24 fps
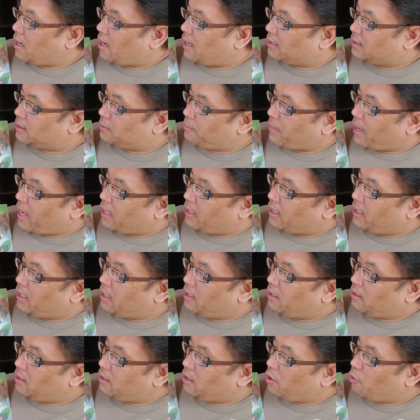asked
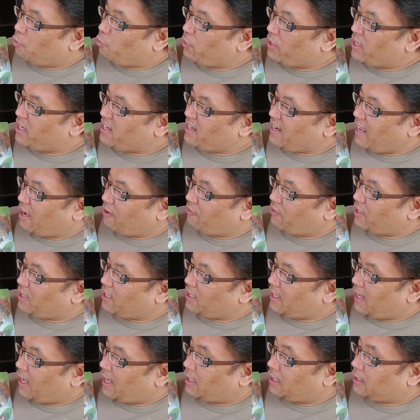Maggie. "We never
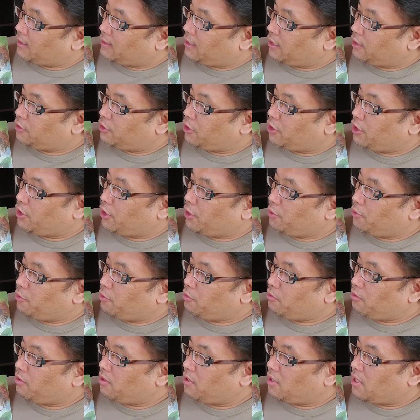did anything to
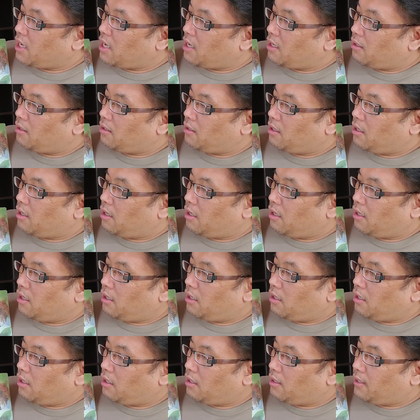you."
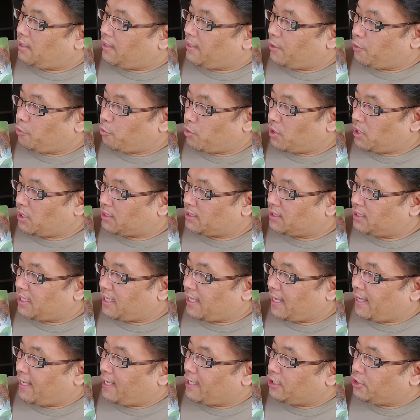It was the
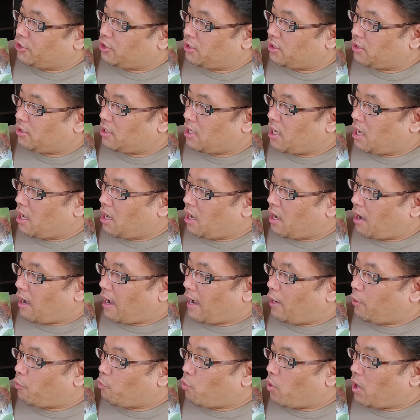cage.
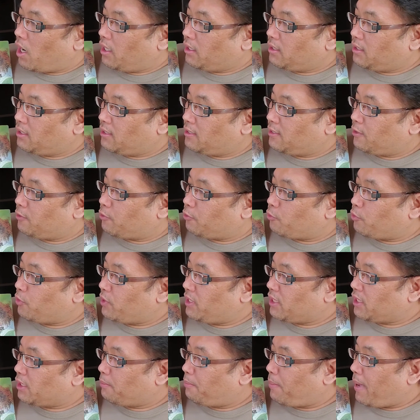I wanted it
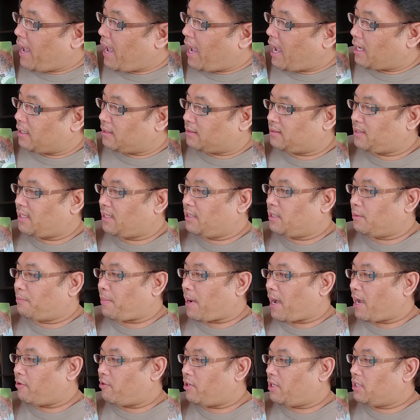real bad," said the
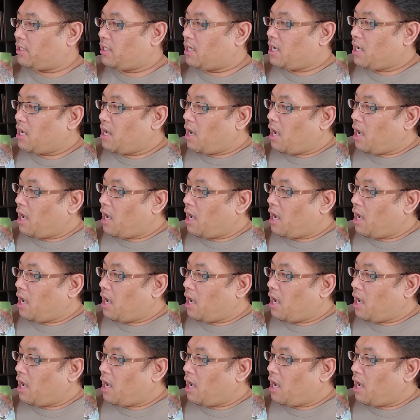pirate.